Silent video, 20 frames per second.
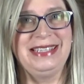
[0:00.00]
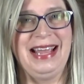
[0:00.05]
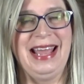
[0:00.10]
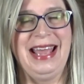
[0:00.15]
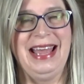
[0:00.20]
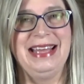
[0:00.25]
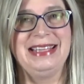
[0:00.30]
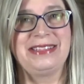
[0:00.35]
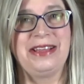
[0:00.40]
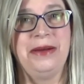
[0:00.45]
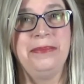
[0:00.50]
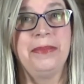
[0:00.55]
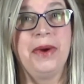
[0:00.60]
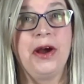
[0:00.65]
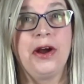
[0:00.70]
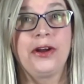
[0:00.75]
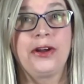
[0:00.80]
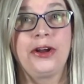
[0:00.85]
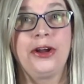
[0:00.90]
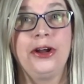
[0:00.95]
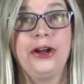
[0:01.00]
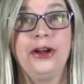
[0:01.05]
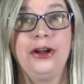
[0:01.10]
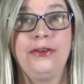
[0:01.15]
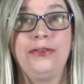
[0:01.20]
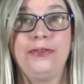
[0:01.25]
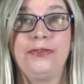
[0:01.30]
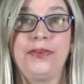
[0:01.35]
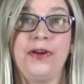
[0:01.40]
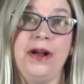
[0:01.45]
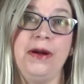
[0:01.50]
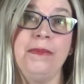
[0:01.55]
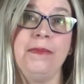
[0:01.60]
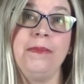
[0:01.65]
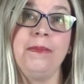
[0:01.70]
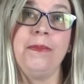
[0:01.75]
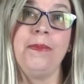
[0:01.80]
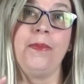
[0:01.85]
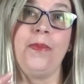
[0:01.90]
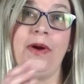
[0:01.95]
as a marker
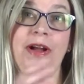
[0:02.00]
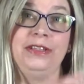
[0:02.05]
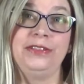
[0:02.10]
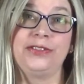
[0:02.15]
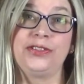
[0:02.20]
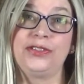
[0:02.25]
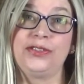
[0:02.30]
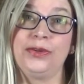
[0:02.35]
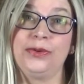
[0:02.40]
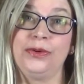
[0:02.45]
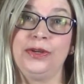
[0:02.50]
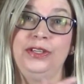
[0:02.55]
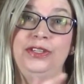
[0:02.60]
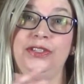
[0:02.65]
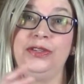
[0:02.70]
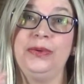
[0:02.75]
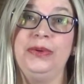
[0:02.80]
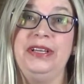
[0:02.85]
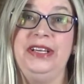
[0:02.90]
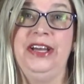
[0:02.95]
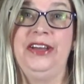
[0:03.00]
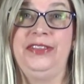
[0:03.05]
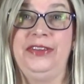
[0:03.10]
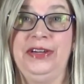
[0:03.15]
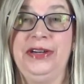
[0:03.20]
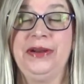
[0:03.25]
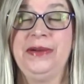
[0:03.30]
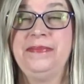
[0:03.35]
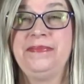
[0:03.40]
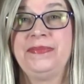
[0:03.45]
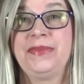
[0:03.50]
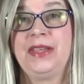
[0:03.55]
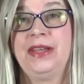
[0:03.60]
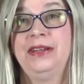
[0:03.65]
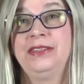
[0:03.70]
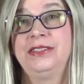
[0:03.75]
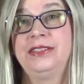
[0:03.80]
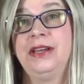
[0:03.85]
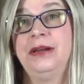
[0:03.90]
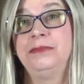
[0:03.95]
from one story to another,
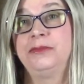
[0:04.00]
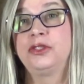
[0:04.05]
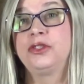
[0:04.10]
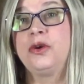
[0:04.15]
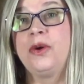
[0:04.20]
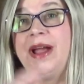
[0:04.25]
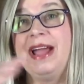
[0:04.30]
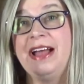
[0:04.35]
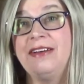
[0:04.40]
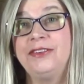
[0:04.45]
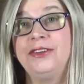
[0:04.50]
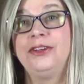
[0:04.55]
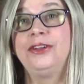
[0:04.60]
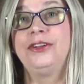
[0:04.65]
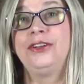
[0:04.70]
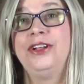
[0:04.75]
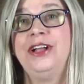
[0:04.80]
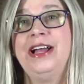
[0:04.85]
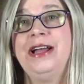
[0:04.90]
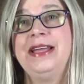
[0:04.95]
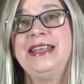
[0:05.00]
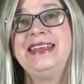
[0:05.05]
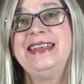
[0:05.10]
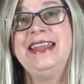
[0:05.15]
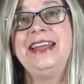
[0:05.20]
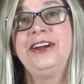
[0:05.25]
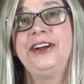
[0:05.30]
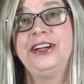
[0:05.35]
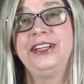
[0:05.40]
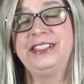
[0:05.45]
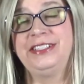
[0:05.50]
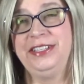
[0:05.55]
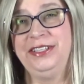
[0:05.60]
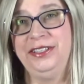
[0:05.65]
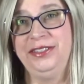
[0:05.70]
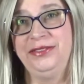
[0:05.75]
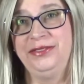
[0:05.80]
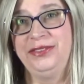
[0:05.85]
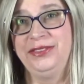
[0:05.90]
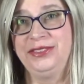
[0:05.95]
some travel
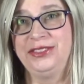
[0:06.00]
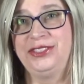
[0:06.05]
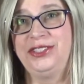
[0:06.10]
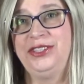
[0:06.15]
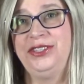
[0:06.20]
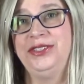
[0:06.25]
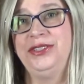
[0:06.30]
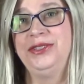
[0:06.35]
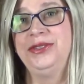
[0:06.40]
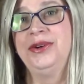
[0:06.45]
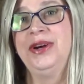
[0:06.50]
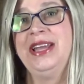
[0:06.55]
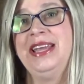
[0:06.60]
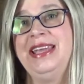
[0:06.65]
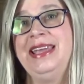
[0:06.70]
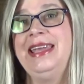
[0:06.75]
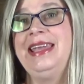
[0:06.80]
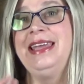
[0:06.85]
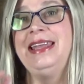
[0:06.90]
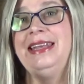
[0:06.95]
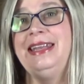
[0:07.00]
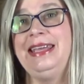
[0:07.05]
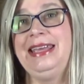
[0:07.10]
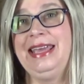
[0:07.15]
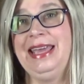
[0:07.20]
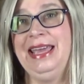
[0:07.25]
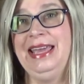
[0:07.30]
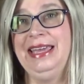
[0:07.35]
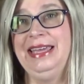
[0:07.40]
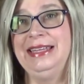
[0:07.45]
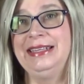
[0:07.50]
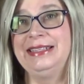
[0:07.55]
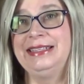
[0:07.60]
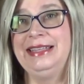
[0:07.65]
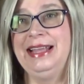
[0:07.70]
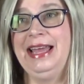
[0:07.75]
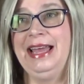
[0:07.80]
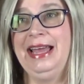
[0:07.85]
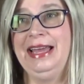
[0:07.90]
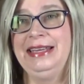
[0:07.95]
narrative to indicate
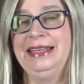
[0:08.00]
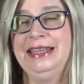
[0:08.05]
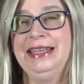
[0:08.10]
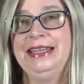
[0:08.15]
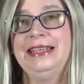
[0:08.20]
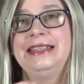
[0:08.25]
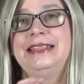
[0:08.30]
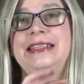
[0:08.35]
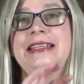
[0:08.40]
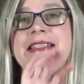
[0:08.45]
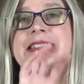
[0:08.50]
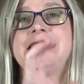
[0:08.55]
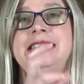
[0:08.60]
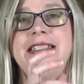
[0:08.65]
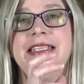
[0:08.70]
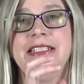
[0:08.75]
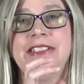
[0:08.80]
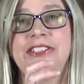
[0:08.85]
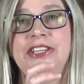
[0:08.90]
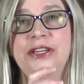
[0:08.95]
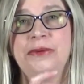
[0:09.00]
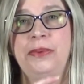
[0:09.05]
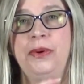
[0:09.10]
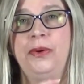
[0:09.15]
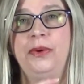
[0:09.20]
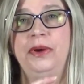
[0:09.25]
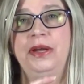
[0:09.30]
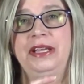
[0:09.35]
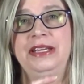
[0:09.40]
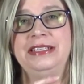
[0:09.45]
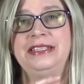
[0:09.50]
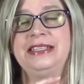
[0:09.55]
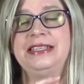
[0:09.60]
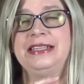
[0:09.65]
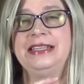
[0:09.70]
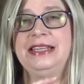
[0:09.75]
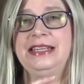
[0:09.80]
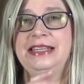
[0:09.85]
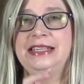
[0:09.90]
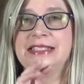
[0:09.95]
that this teaching
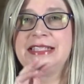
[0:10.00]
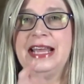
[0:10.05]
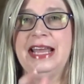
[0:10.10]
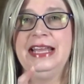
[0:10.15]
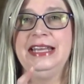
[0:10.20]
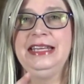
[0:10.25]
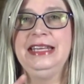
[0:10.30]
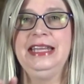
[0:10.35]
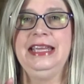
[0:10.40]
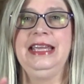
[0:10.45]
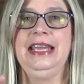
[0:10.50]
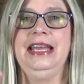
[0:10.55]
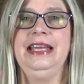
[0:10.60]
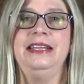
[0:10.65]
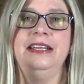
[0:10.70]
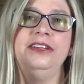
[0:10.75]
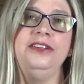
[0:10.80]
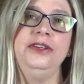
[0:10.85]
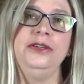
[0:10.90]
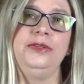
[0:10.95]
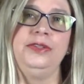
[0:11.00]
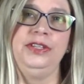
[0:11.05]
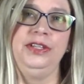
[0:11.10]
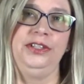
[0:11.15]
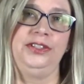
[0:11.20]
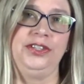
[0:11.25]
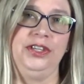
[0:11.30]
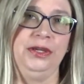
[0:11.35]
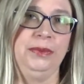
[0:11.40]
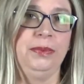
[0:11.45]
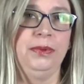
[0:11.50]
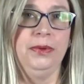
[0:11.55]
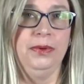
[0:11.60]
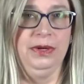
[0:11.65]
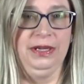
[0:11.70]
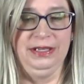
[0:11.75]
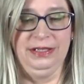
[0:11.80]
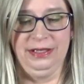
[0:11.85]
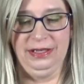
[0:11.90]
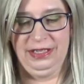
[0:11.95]
point is ending and a new teaching
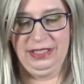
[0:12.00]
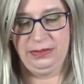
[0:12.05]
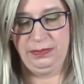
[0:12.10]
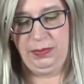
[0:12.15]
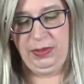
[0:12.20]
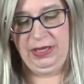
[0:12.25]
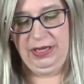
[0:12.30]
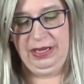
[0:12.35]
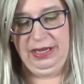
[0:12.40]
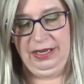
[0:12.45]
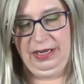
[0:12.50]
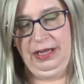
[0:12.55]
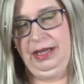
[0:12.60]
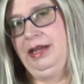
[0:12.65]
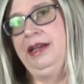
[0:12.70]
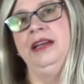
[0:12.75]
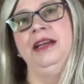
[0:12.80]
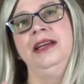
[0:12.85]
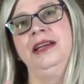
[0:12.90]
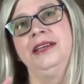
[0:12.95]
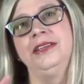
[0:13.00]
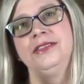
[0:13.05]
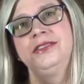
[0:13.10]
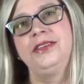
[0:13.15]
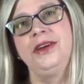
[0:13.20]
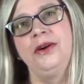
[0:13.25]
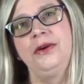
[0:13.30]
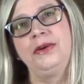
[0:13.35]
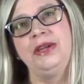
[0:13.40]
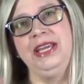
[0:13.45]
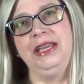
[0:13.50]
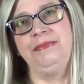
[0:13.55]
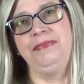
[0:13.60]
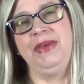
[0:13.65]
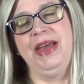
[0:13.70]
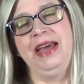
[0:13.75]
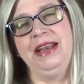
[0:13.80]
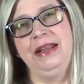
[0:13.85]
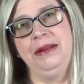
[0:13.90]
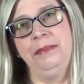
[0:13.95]
point is beginning. So keep
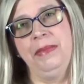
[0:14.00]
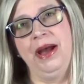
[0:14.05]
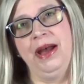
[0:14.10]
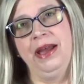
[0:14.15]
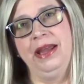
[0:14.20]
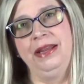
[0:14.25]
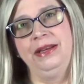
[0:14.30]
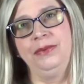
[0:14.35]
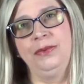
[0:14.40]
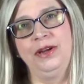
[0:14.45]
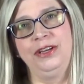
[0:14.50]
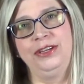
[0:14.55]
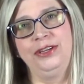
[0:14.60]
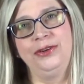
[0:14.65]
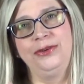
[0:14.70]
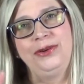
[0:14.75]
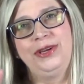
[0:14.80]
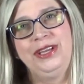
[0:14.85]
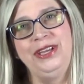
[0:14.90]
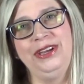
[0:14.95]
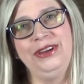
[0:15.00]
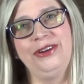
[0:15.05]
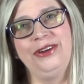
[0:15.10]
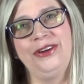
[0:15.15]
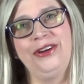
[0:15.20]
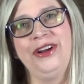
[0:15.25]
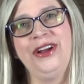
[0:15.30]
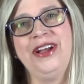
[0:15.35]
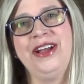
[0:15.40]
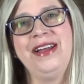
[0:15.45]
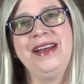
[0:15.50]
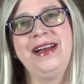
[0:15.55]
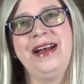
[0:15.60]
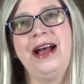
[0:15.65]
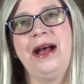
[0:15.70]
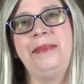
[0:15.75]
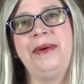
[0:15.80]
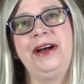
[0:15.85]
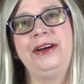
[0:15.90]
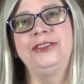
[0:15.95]
that in mind when you hear
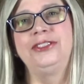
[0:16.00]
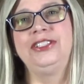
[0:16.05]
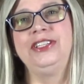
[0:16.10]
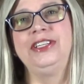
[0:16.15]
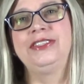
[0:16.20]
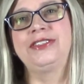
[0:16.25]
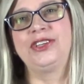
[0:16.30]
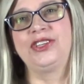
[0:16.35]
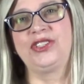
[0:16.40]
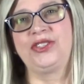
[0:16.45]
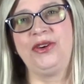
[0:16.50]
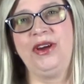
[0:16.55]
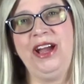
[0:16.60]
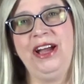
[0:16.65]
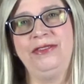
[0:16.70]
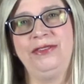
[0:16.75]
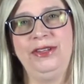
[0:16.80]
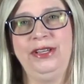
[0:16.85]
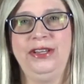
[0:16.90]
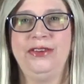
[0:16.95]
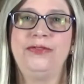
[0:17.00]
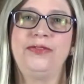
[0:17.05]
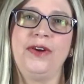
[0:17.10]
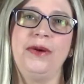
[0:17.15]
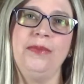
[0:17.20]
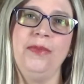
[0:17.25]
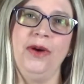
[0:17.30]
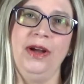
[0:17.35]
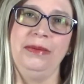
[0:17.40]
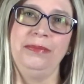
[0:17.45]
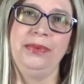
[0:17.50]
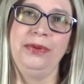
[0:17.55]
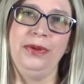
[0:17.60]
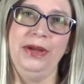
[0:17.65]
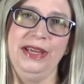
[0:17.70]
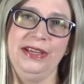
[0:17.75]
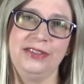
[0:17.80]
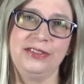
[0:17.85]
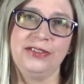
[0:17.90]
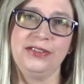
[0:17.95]
about Jesus traveling from one
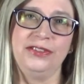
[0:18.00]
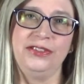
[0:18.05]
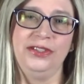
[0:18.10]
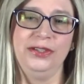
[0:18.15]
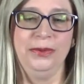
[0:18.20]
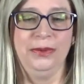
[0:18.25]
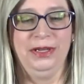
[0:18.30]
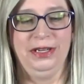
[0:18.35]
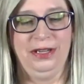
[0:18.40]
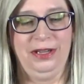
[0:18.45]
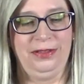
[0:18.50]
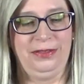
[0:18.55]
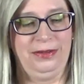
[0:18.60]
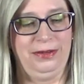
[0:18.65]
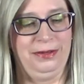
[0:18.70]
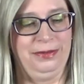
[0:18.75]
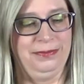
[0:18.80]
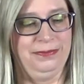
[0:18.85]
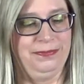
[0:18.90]
place to another.